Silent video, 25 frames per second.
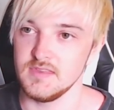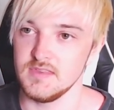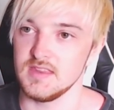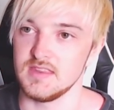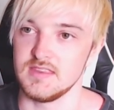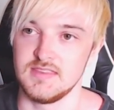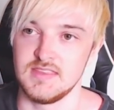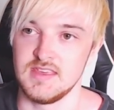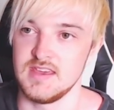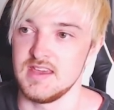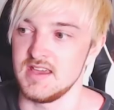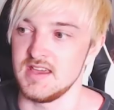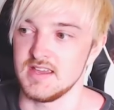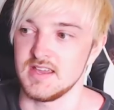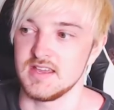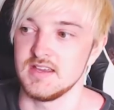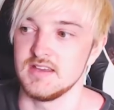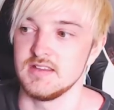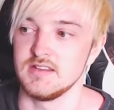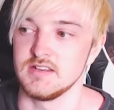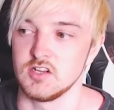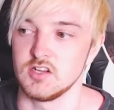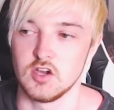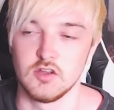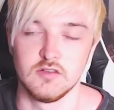they
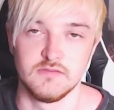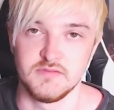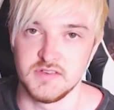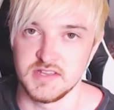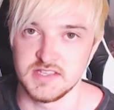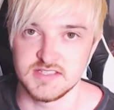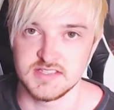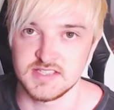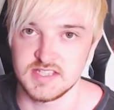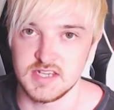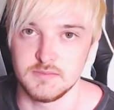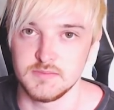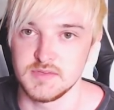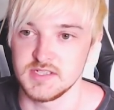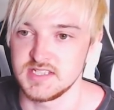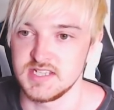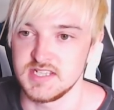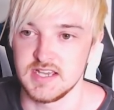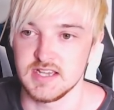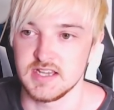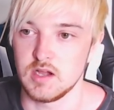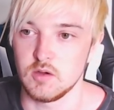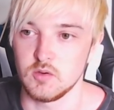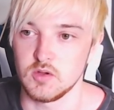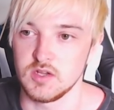can convince him to
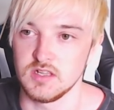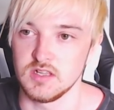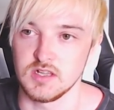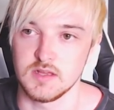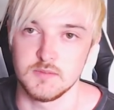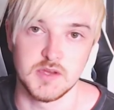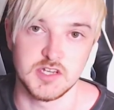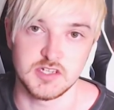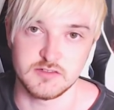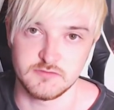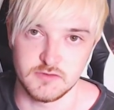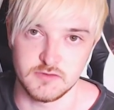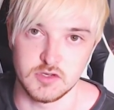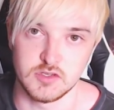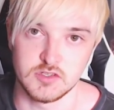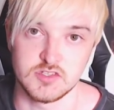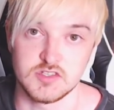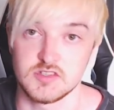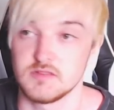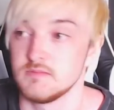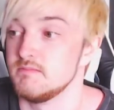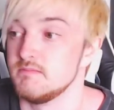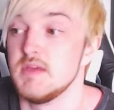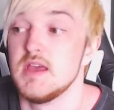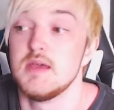take out Gilgamesh
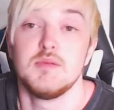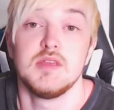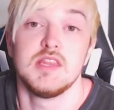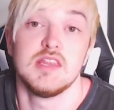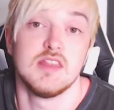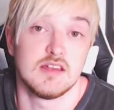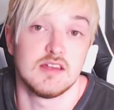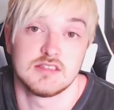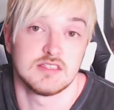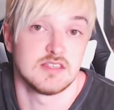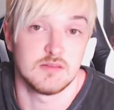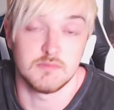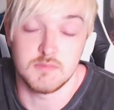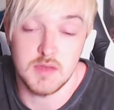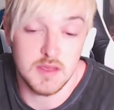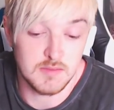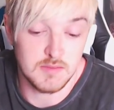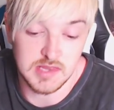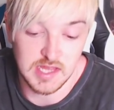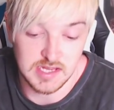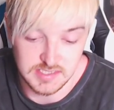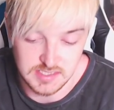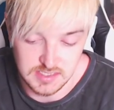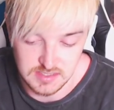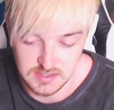first. Maybe that's a
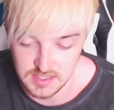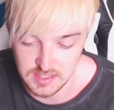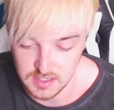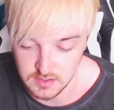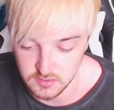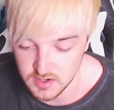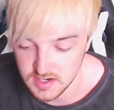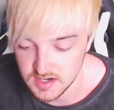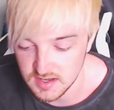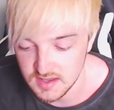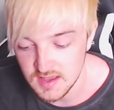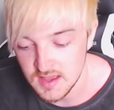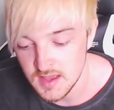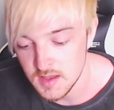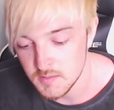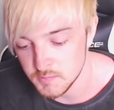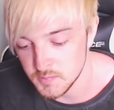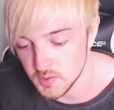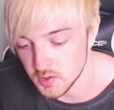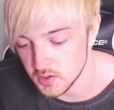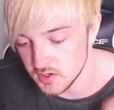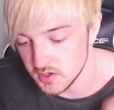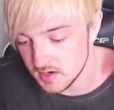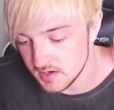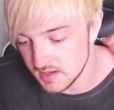thing, right?
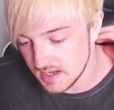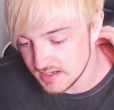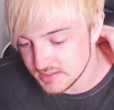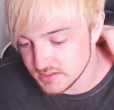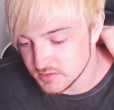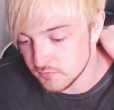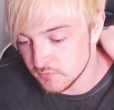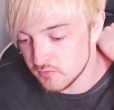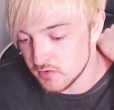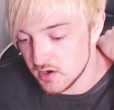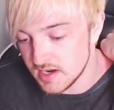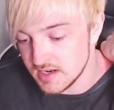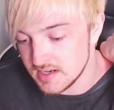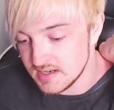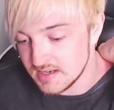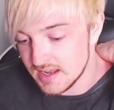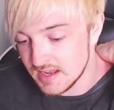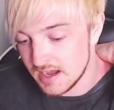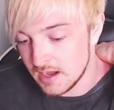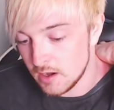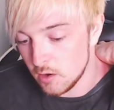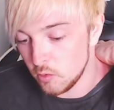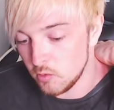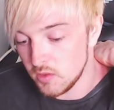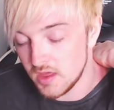But as of right
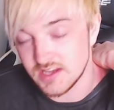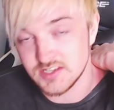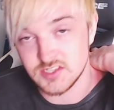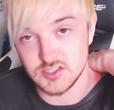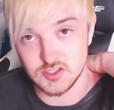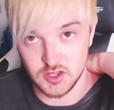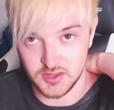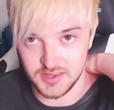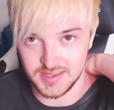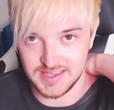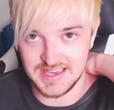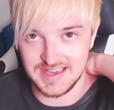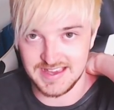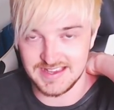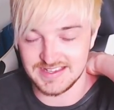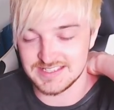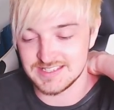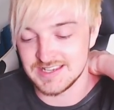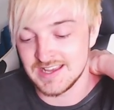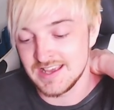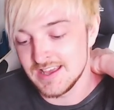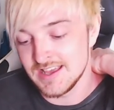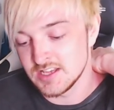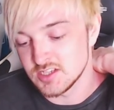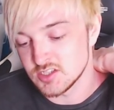now, that is not the case.
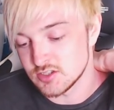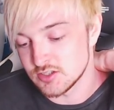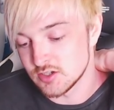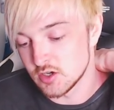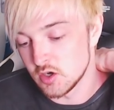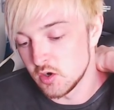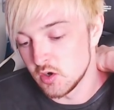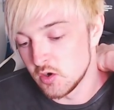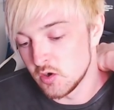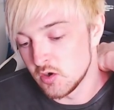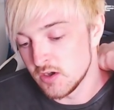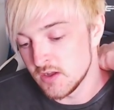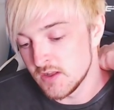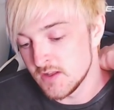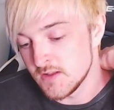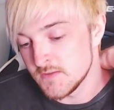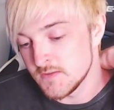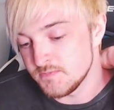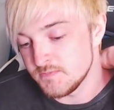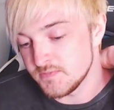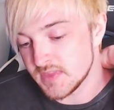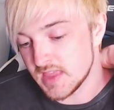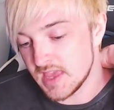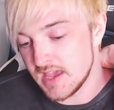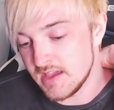So,
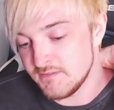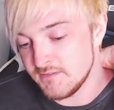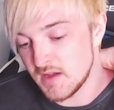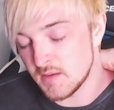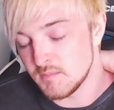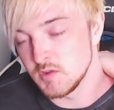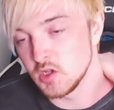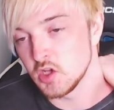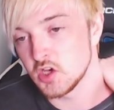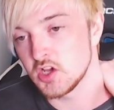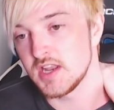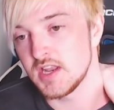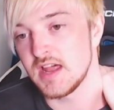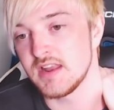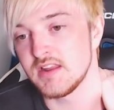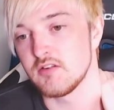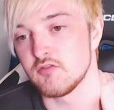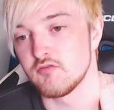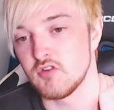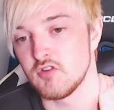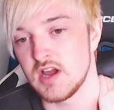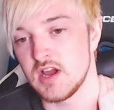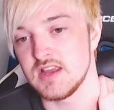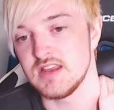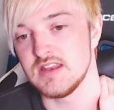if I'm looking at it
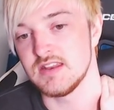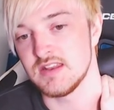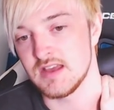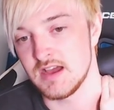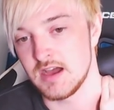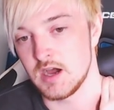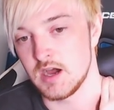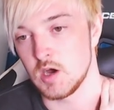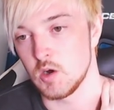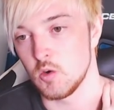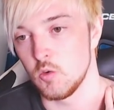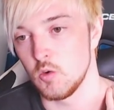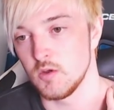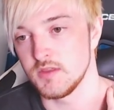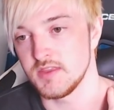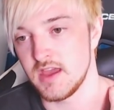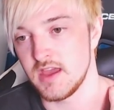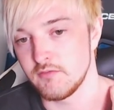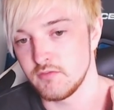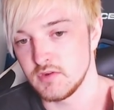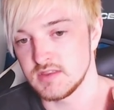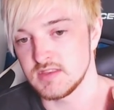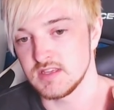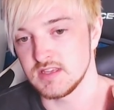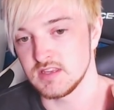right now, with
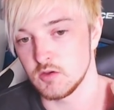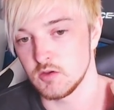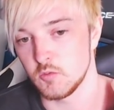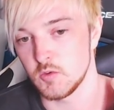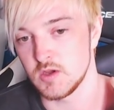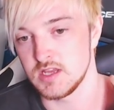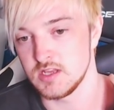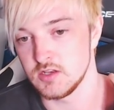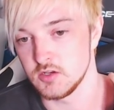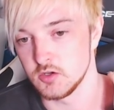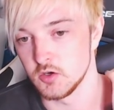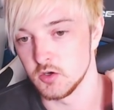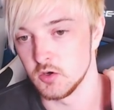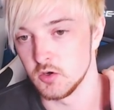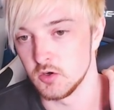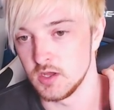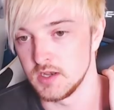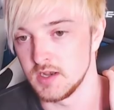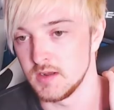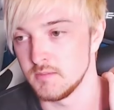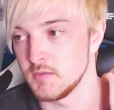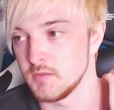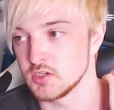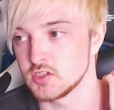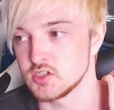everything that we know, and
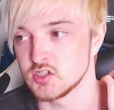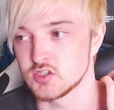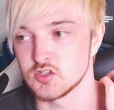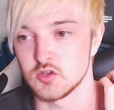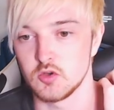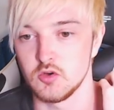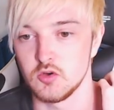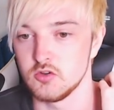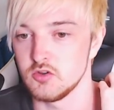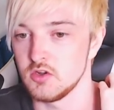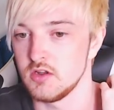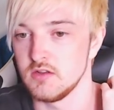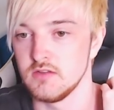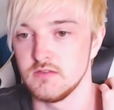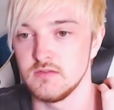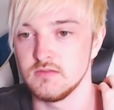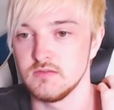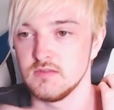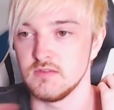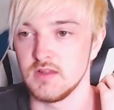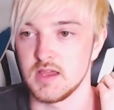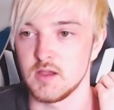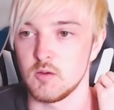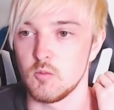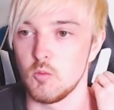I'm not just going on,
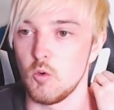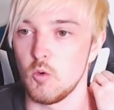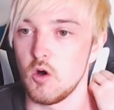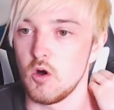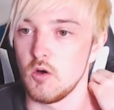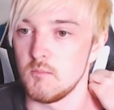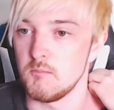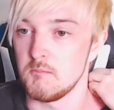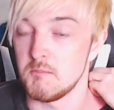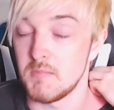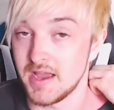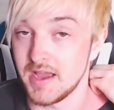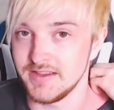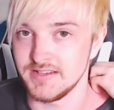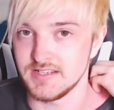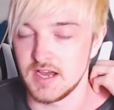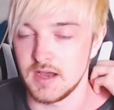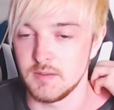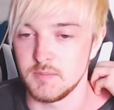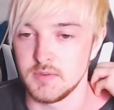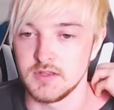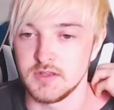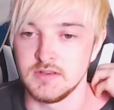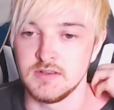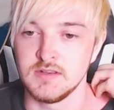like, what might
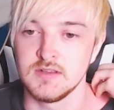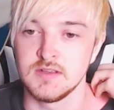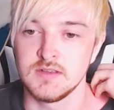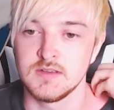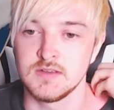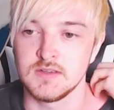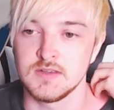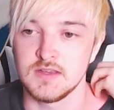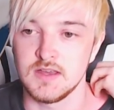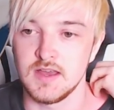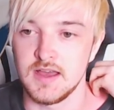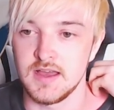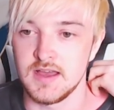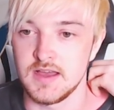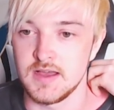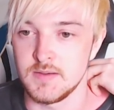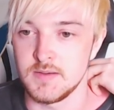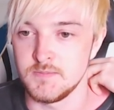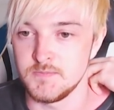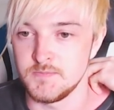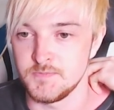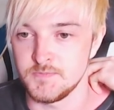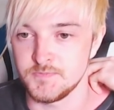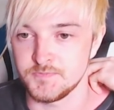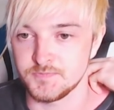happen,
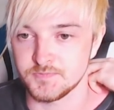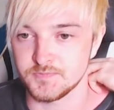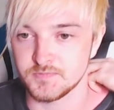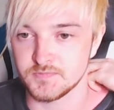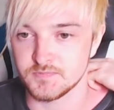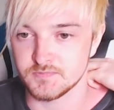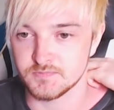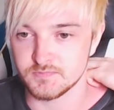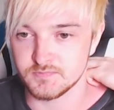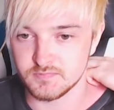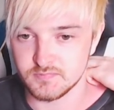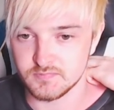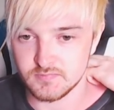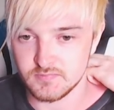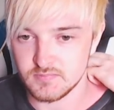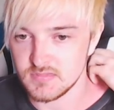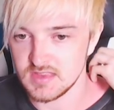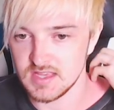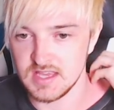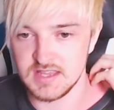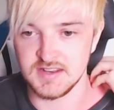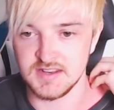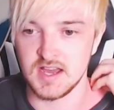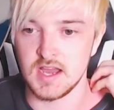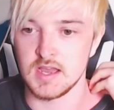and
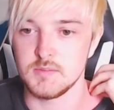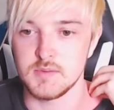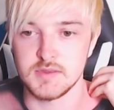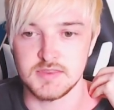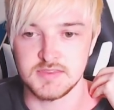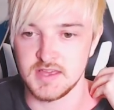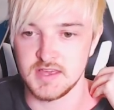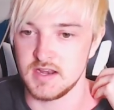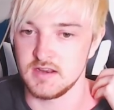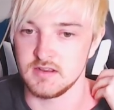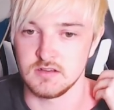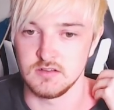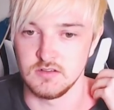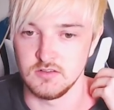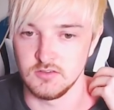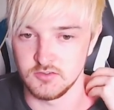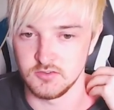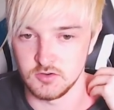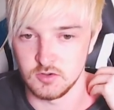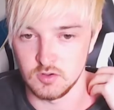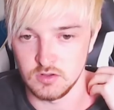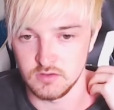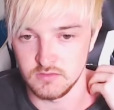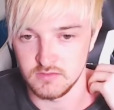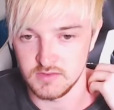hypotheticals and
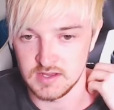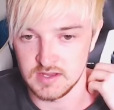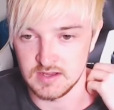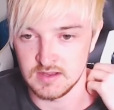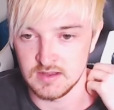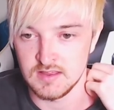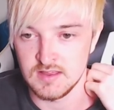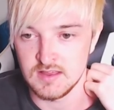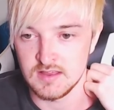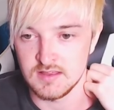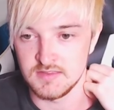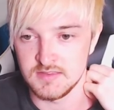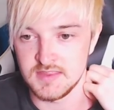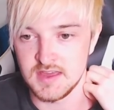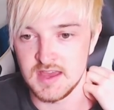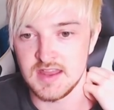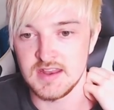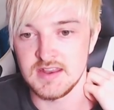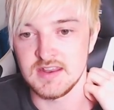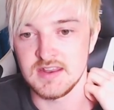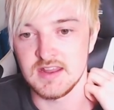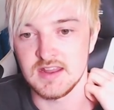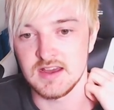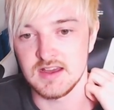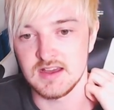all of that,
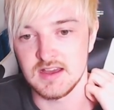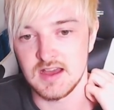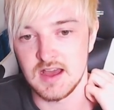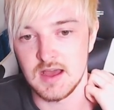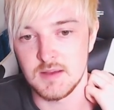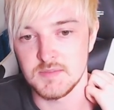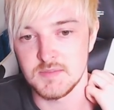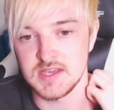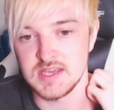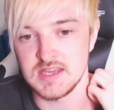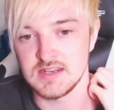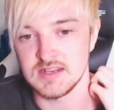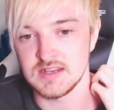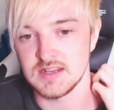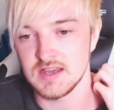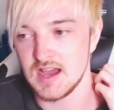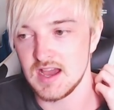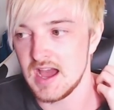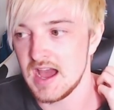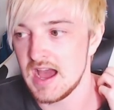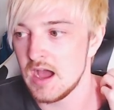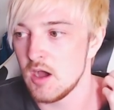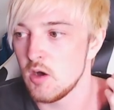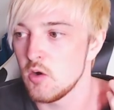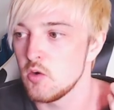then, I mean,
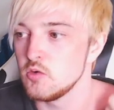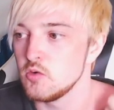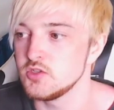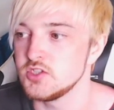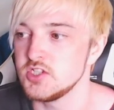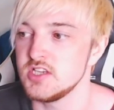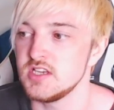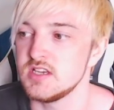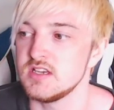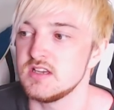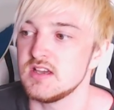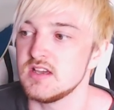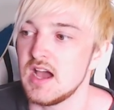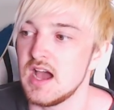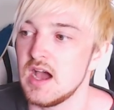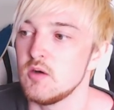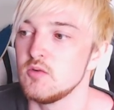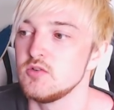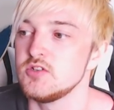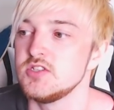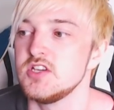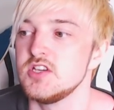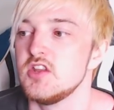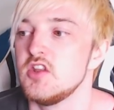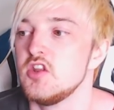how do
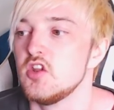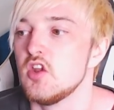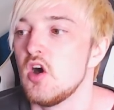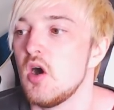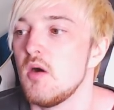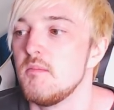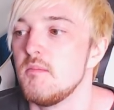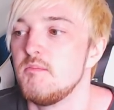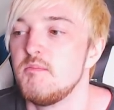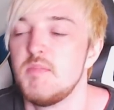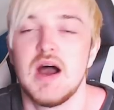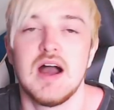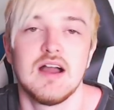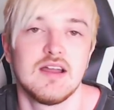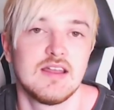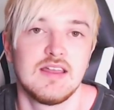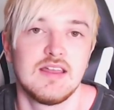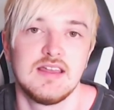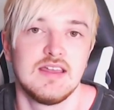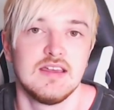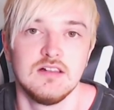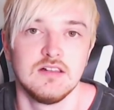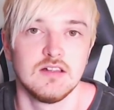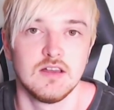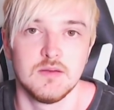you not back
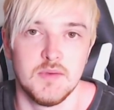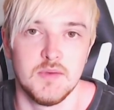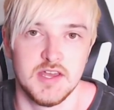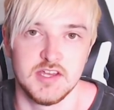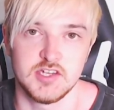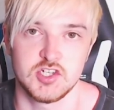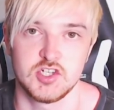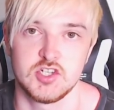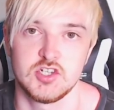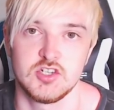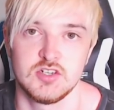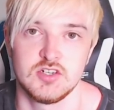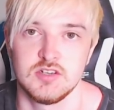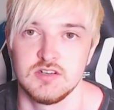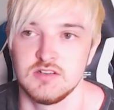Gilgamesh?